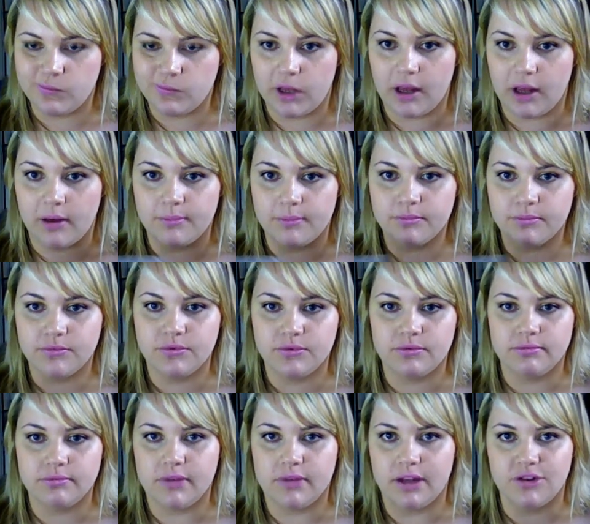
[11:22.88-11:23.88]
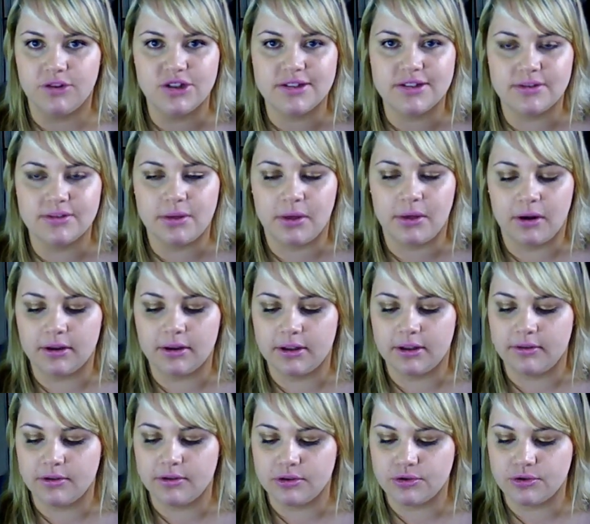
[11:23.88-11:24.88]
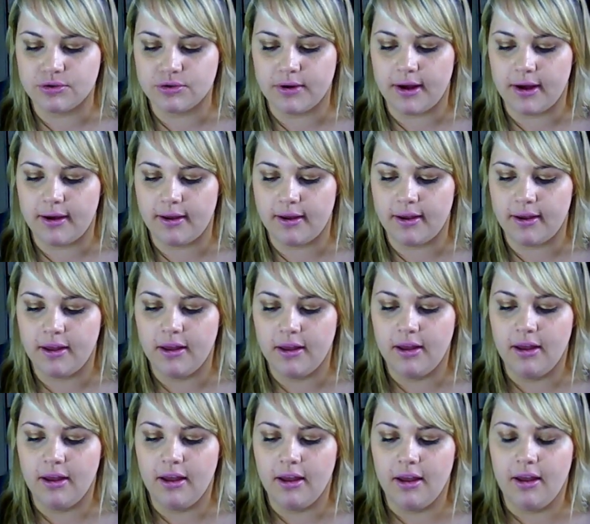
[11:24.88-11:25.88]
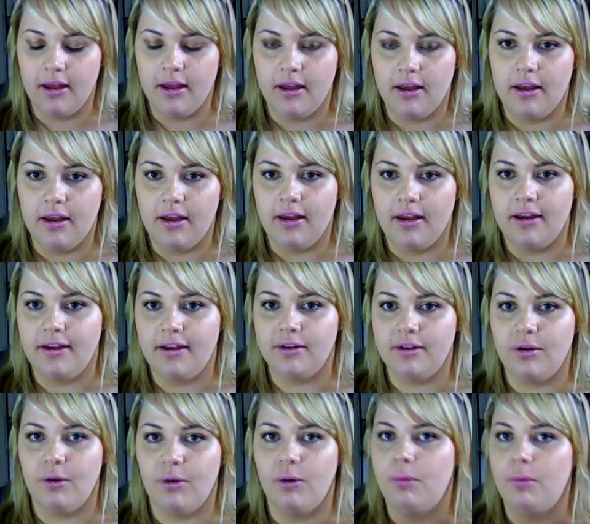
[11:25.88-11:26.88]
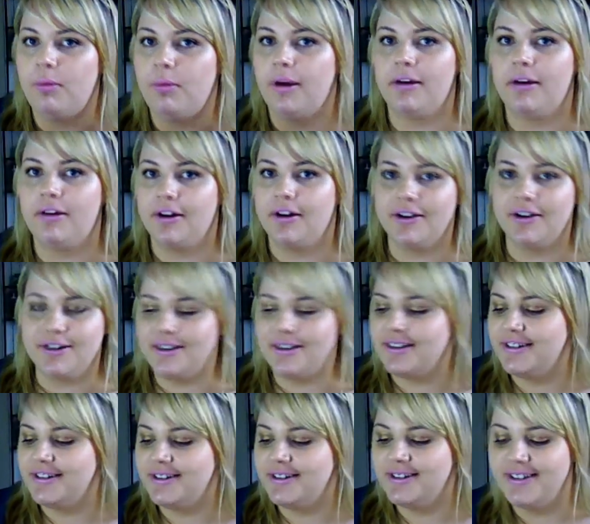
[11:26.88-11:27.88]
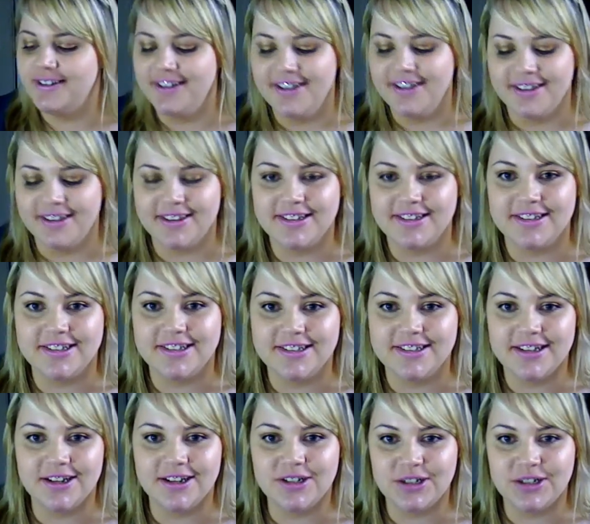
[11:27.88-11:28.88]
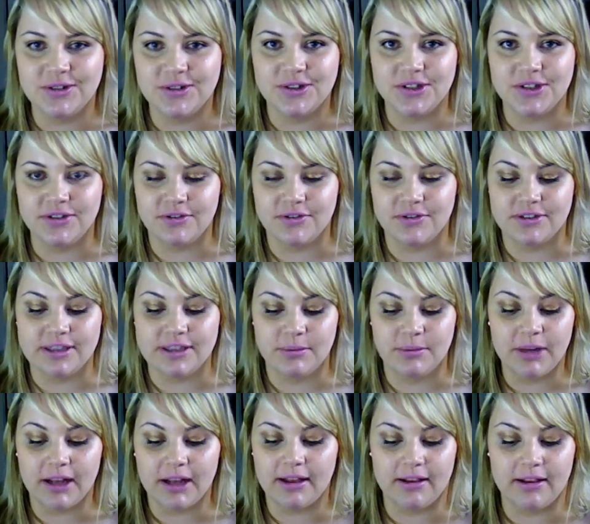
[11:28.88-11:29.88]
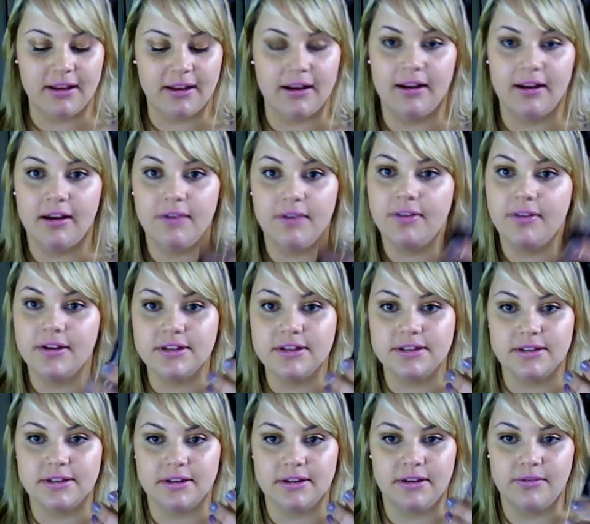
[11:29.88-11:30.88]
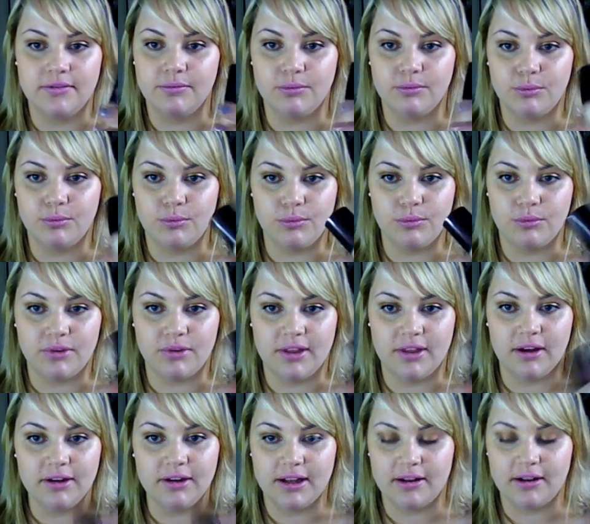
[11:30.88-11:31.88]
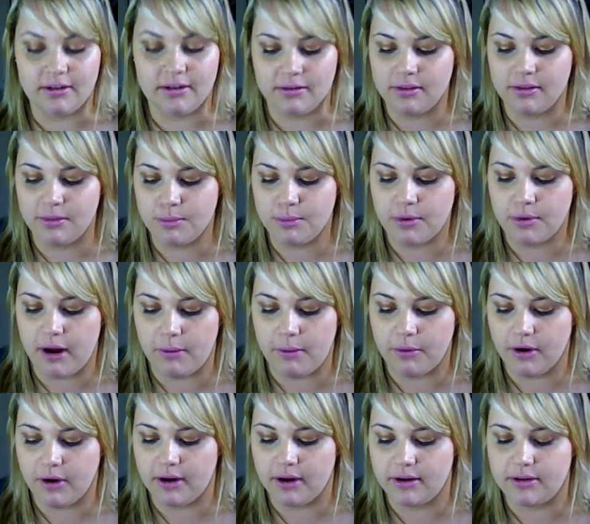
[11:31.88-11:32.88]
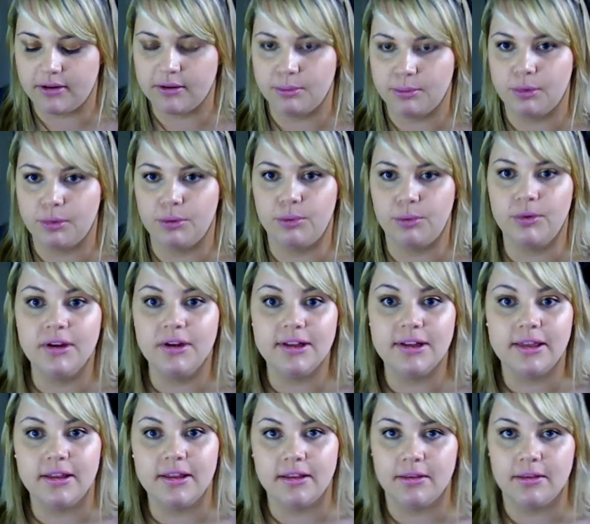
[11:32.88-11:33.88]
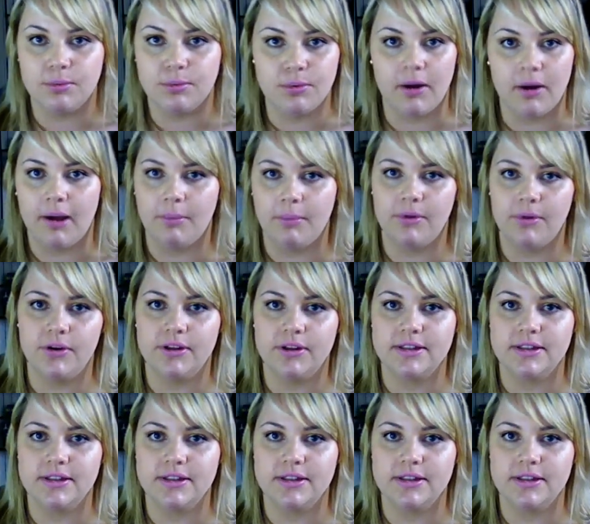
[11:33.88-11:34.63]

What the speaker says: yeah, I just thought give it a try. And oh my god, this is such a huge difference. I mean, I love this even without the primer underneath, but with the primer,